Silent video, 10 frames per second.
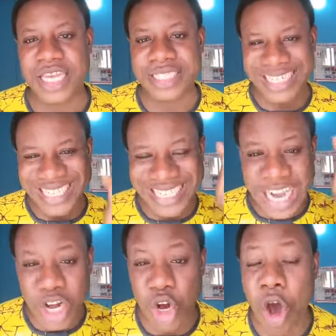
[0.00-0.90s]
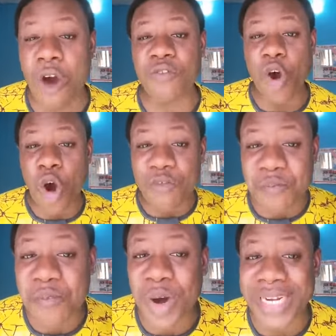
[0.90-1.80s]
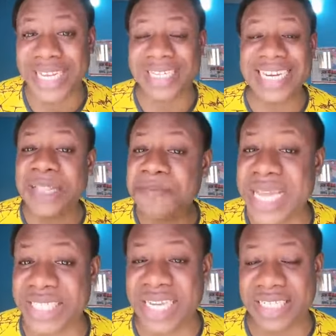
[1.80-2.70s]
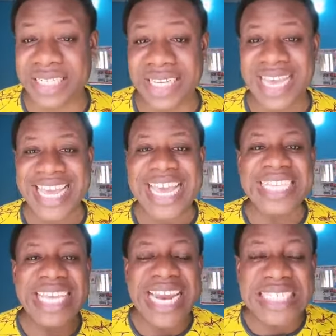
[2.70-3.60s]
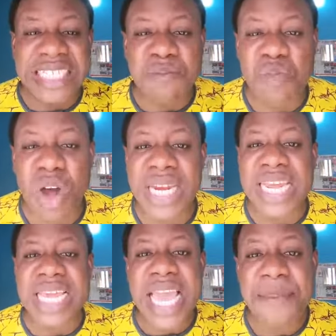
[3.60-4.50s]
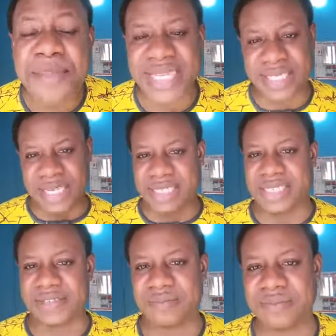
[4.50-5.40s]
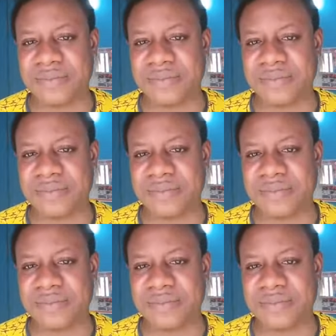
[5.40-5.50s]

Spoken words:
It is the love of money. That message is a demonic message.